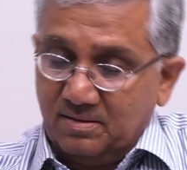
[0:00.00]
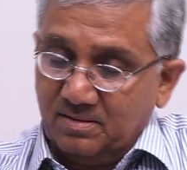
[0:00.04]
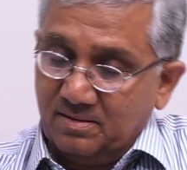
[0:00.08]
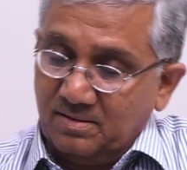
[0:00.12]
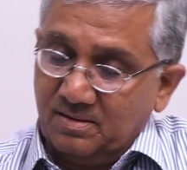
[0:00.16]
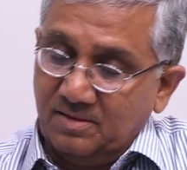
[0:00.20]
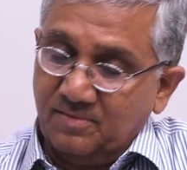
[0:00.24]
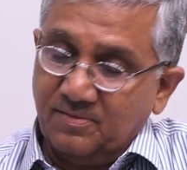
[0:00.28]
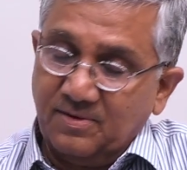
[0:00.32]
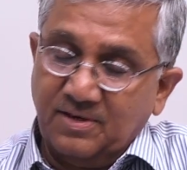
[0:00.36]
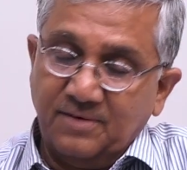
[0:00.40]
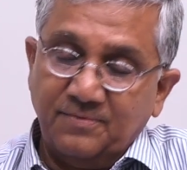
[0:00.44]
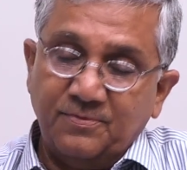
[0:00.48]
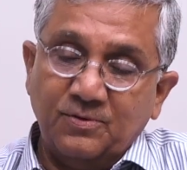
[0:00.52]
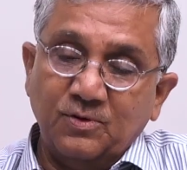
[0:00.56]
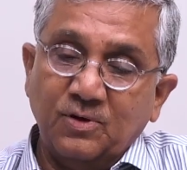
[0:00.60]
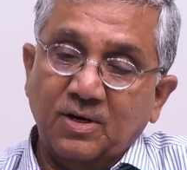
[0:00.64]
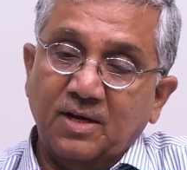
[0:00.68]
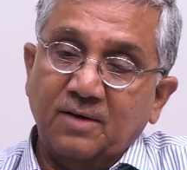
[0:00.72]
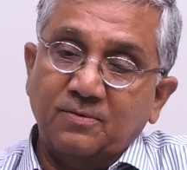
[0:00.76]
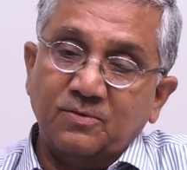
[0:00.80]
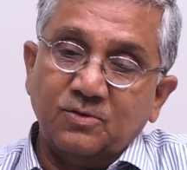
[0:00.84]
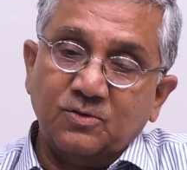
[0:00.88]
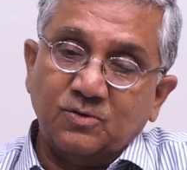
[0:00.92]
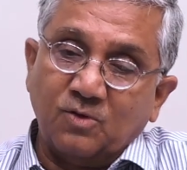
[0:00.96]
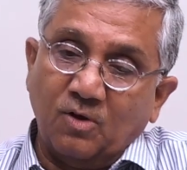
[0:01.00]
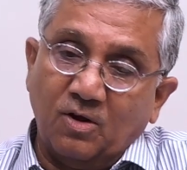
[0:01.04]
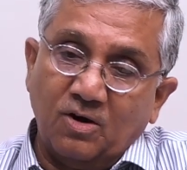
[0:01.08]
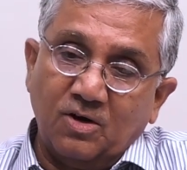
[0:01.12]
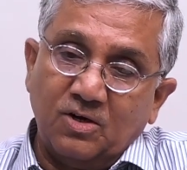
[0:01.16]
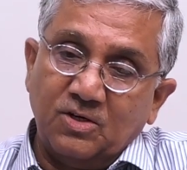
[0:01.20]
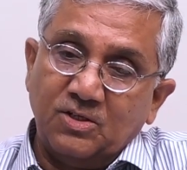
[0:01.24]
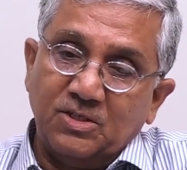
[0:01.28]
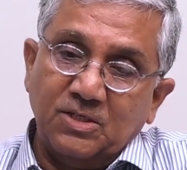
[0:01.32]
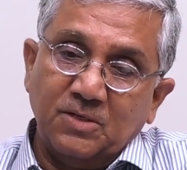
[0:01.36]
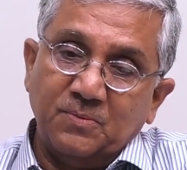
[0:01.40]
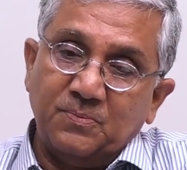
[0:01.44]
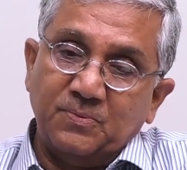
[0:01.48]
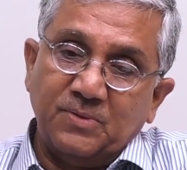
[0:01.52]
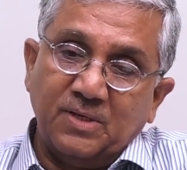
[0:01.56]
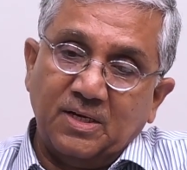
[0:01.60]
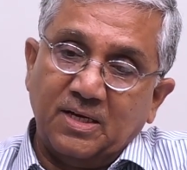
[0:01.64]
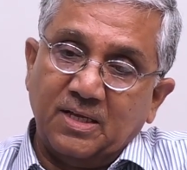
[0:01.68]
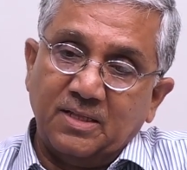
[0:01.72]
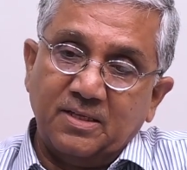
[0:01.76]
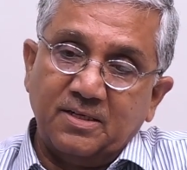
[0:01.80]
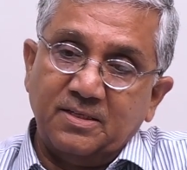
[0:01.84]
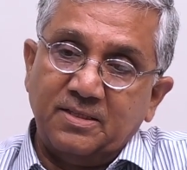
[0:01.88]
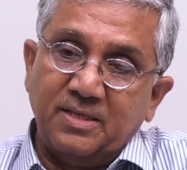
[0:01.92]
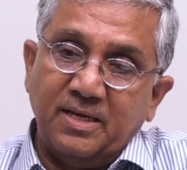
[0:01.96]
Even if you have scholarships and
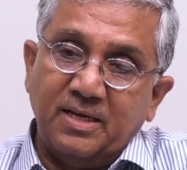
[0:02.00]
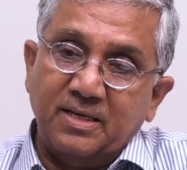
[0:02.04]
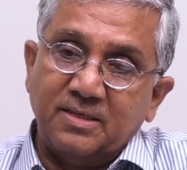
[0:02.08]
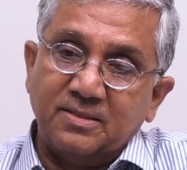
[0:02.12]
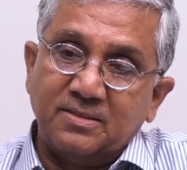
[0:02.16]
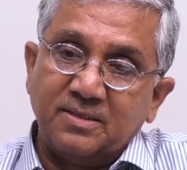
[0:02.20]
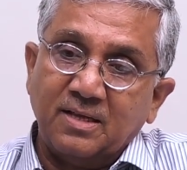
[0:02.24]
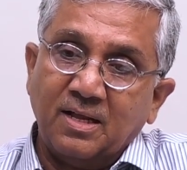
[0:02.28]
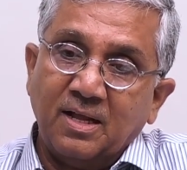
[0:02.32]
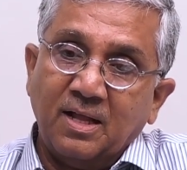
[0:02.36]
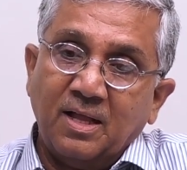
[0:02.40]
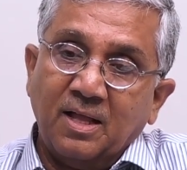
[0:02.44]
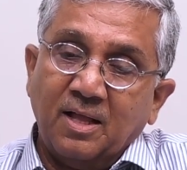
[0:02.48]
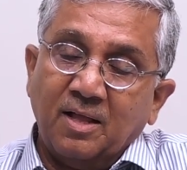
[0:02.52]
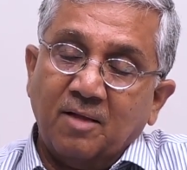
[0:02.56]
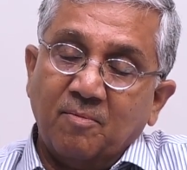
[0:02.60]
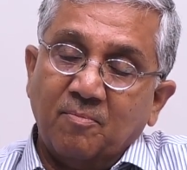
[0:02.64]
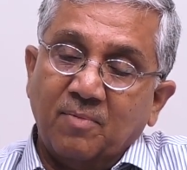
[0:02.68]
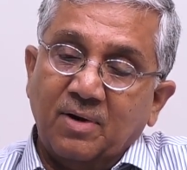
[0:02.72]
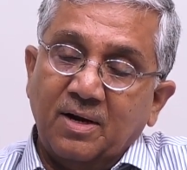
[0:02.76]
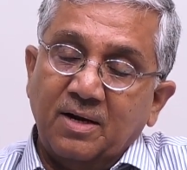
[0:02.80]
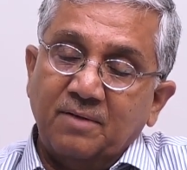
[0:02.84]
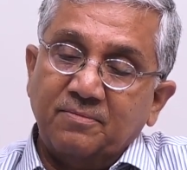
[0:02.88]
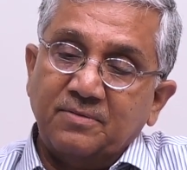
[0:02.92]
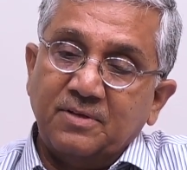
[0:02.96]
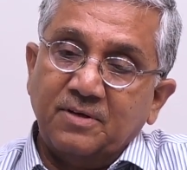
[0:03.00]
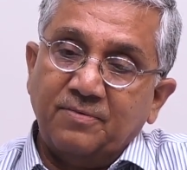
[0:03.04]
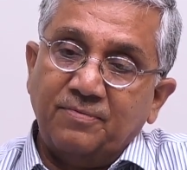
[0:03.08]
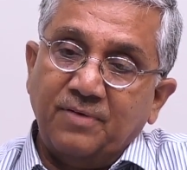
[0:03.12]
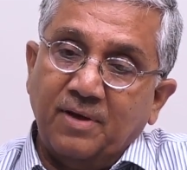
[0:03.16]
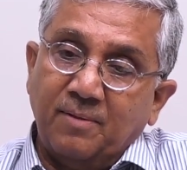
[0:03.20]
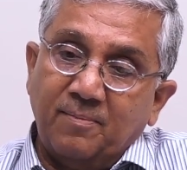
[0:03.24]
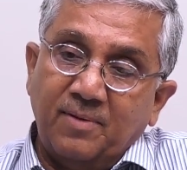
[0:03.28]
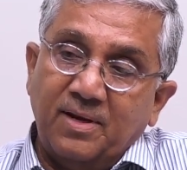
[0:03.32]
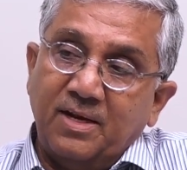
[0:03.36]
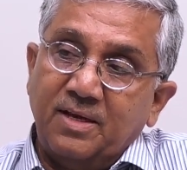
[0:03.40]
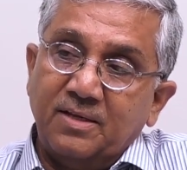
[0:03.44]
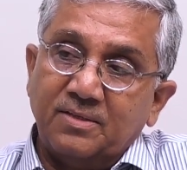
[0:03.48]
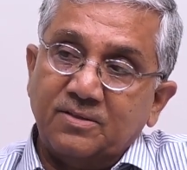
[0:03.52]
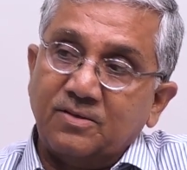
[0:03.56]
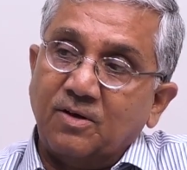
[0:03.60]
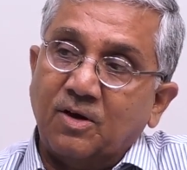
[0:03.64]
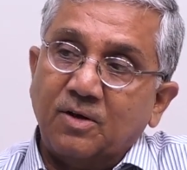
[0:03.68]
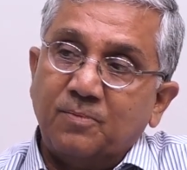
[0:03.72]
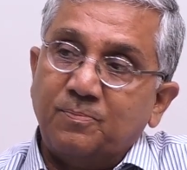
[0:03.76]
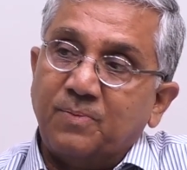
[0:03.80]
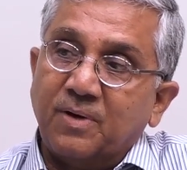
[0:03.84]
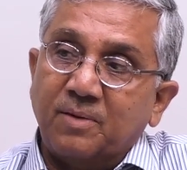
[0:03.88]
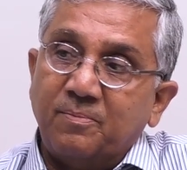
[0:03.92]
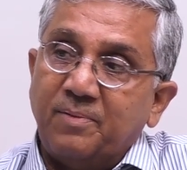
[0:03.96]
other things, But if the family is
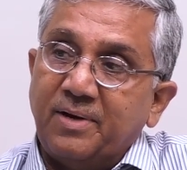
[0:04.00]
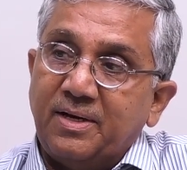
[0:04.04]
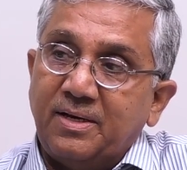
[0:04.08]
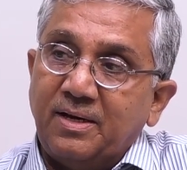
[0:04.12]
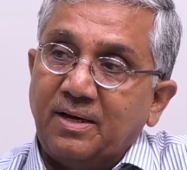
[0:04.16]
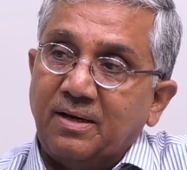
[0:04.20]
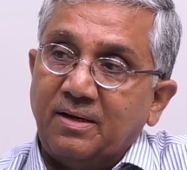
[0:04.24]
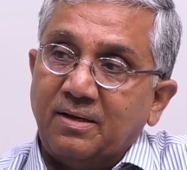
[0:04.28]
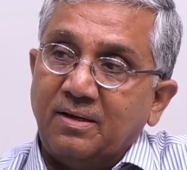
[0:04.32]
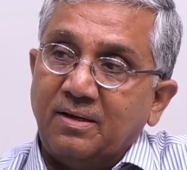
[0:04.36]
not permitting,